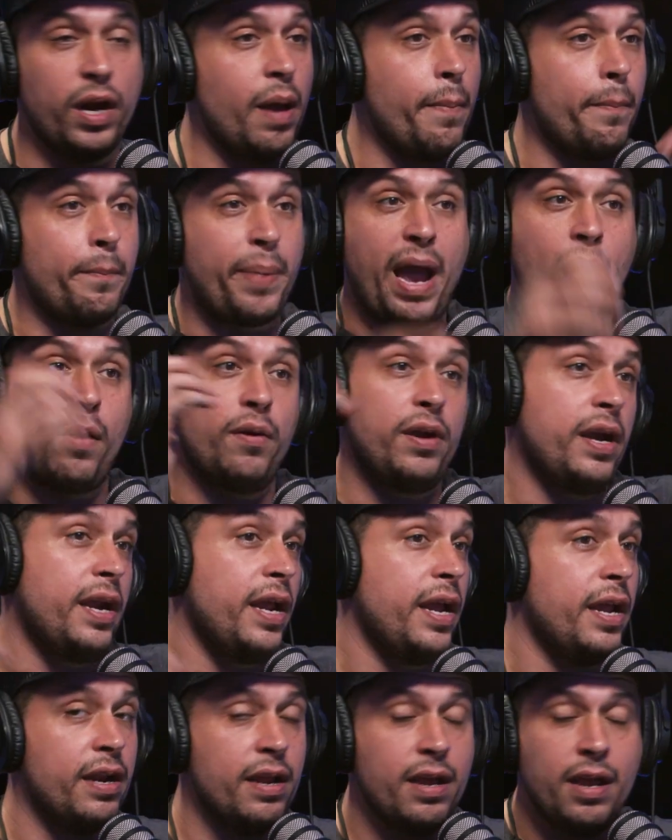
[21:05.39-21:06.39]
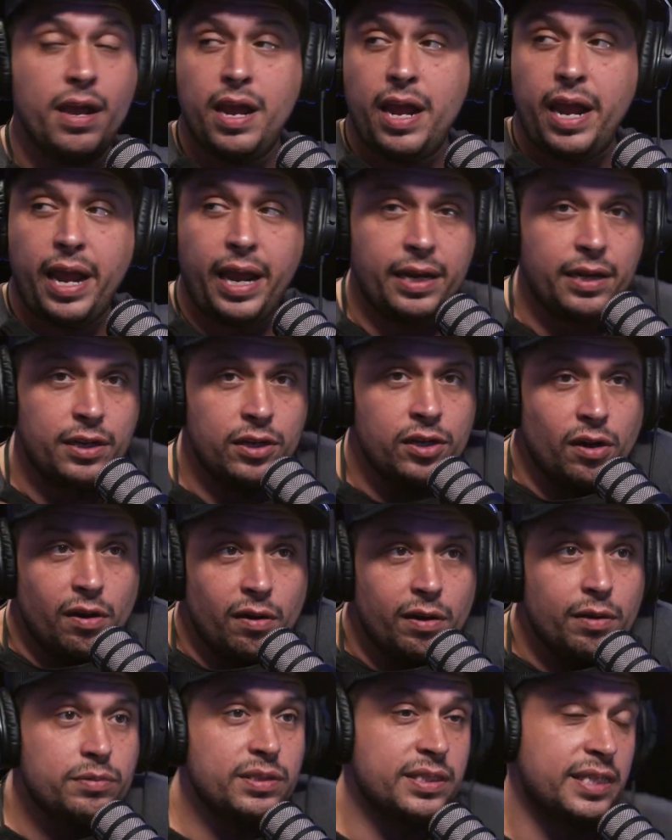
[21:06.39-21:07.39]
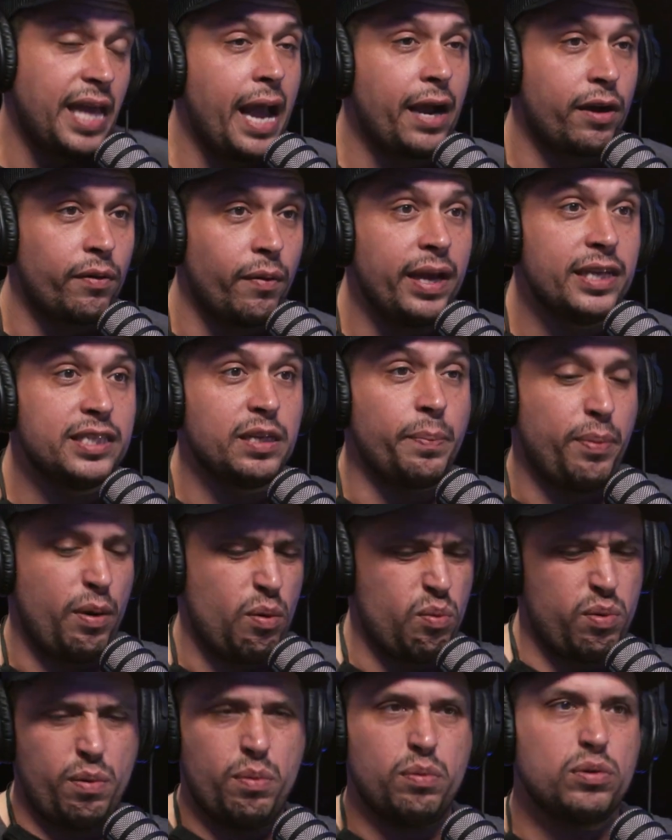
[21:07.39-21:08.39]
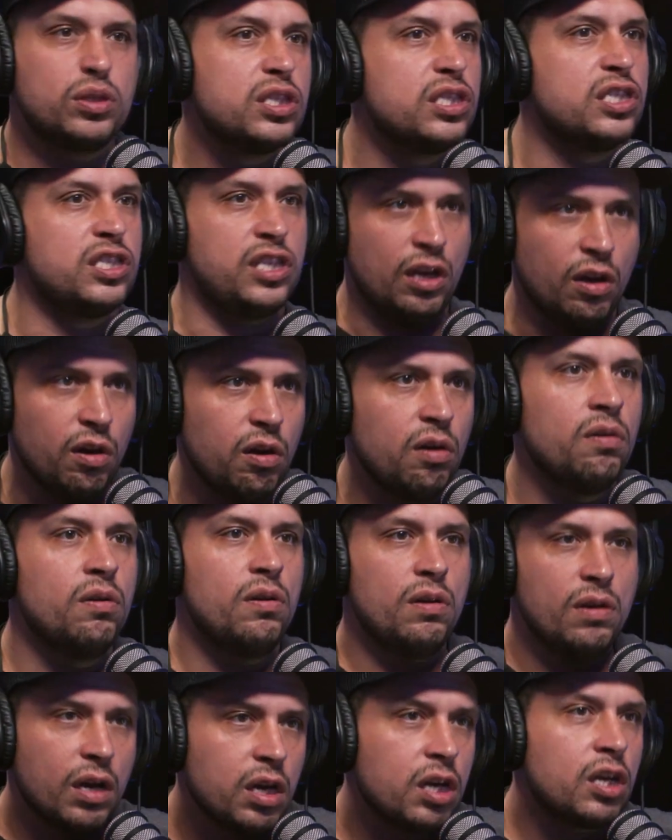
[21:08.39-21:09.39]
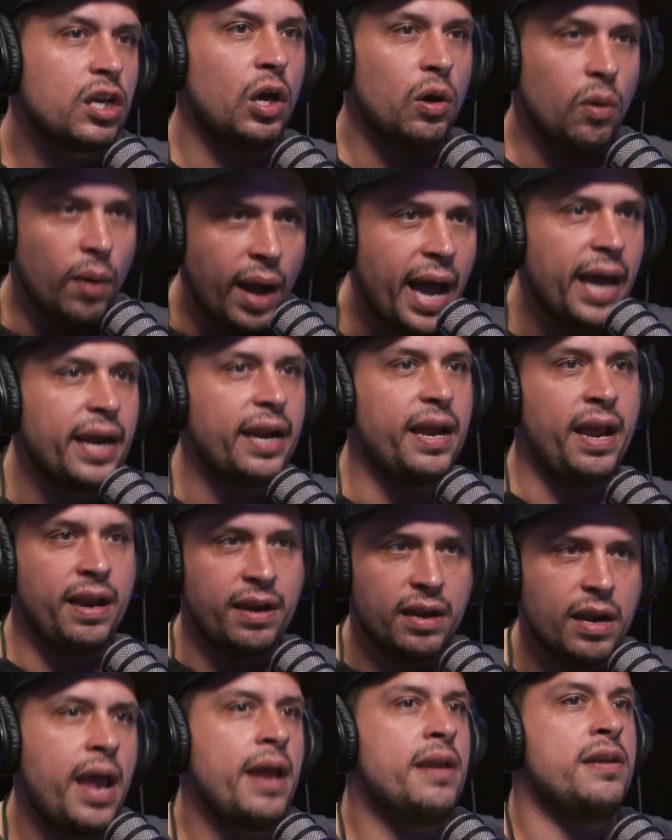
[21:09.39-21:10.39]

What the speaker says: up, pounding it, and it was that crazy, but we would still go at it. And